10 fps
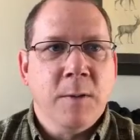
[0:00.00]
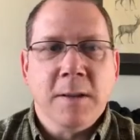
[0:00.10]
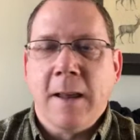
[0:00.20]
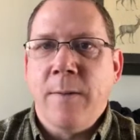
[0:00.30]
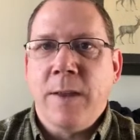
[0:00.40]
was
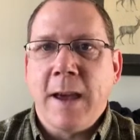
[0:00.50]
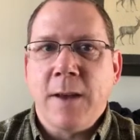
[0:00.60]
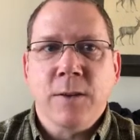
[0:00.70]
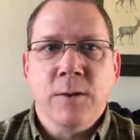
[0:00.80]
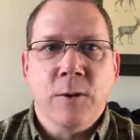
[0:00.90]

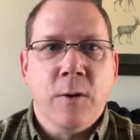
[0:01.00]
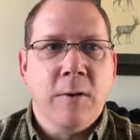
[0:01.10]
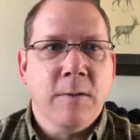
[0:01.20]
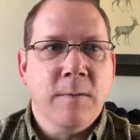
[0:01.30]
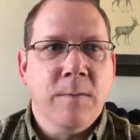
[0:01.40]

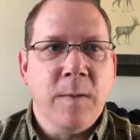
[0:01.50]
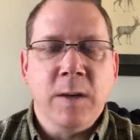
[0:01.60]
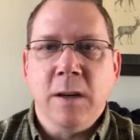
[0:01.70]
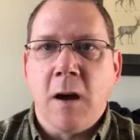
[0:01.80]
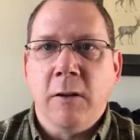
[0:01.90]

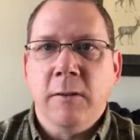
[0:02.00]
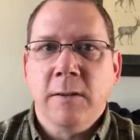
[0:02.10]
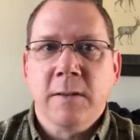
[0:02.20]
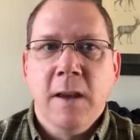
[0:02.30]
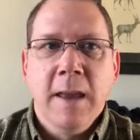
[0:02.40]

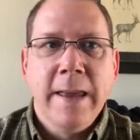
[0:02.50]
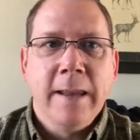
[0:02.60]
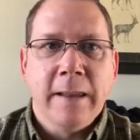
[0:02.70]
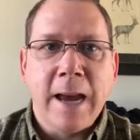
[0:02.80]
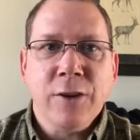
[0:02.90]
$11,250.
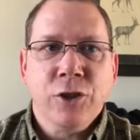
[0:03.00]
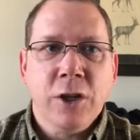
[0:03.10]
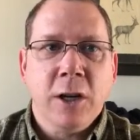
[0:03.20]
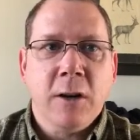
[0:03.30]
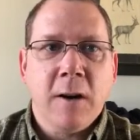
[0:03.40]
Last
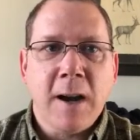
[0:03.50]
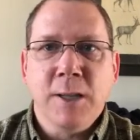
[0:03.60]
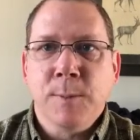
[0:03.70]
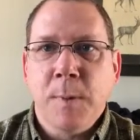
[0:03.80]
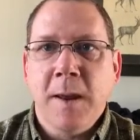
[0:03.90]
year, I
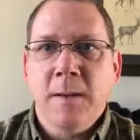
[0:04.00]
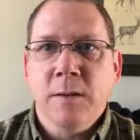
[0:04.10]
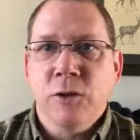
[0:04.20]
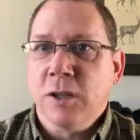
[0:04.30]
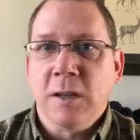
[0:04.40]
spent
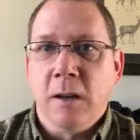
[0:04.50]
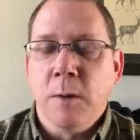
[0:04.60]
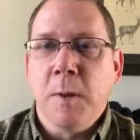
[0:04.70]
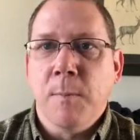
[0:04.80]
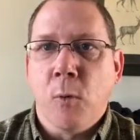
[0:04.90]
just a
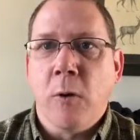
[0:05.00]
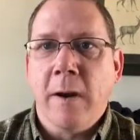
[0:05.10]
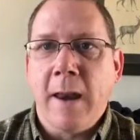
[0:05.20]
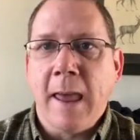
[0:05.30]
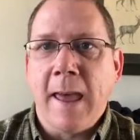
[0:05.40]
little bit more
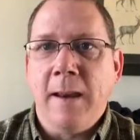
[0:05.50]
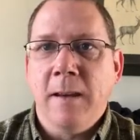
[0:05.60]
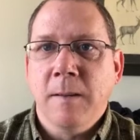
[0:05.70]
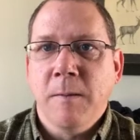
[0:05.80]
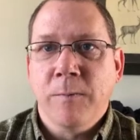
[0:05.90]
than that.
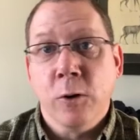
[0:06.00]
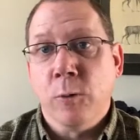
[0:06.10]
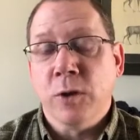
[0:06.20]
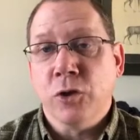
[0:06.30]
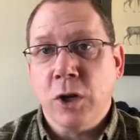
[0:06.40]
Fuel
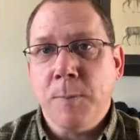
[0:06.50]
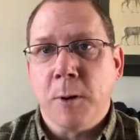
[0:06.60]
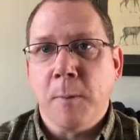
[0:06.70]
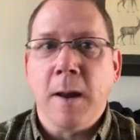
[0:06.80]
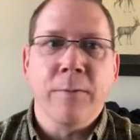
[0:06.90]
was
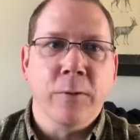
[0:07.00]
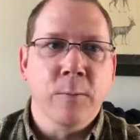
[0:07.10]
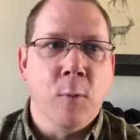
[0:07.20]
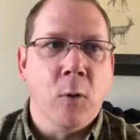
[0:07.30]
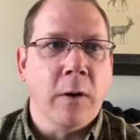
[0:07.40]
cheaper, but I flew
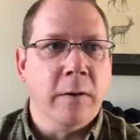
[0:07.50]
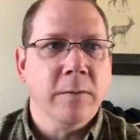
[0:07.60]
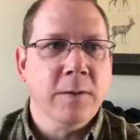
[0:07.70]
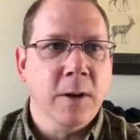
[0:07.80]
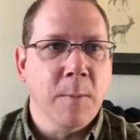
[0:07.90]
more.
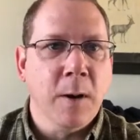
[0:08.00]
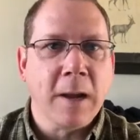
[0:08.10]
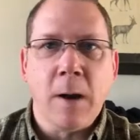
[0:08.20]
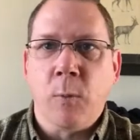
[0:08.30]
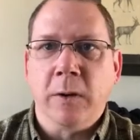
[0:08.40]
But it
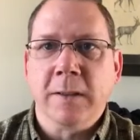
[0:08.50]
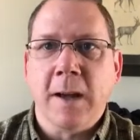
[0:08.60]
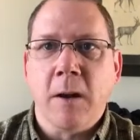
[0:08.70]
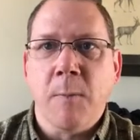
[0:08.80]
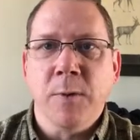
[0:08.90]
kind of worked
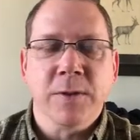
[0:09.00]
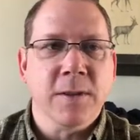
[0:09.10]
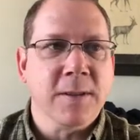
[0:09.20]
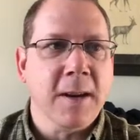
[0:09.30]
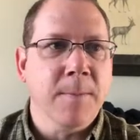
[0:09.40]
out almost the
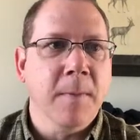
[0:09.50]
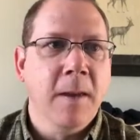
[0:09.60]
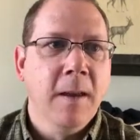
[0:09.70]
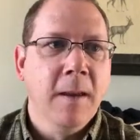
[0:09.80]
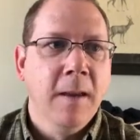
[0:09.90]
same.
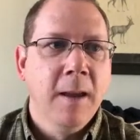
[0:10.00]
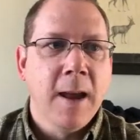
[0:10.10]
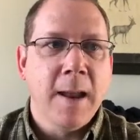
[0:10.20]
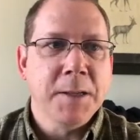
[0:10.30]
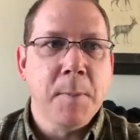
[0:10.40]

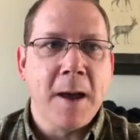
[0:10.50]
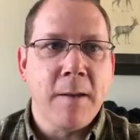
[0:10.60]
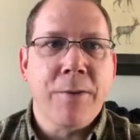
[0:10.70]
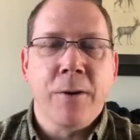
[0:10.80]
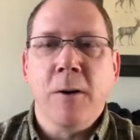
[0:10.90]
And that's about a
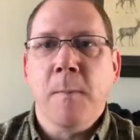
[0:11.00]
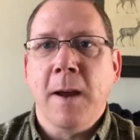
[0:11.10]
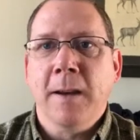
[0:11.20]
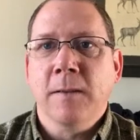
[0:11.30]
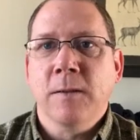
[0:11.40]
third of
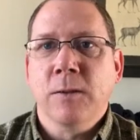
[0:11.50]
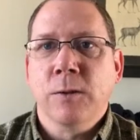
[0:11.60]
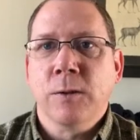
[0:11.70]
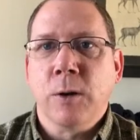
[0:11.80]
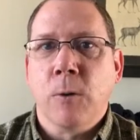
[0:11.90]
my
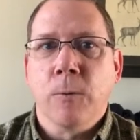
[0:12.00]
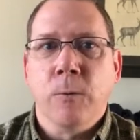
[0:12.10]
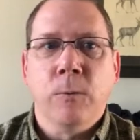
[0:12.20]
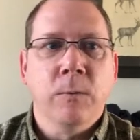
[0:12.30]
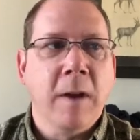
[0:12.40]

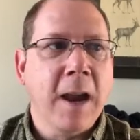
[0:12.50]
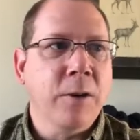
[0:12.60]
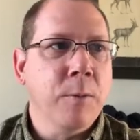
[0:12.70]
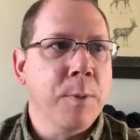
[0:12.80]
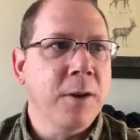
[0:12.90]
total
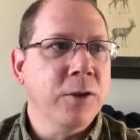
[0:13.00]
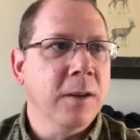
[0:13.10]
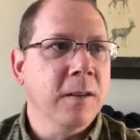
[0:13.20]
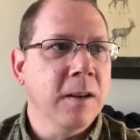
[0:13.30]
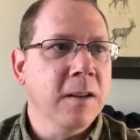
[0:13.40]
annual
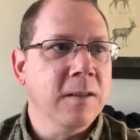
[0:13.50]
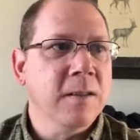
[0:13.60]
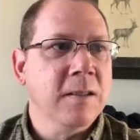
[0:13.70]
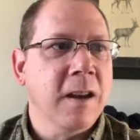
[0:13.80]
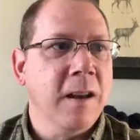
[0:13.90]
budget is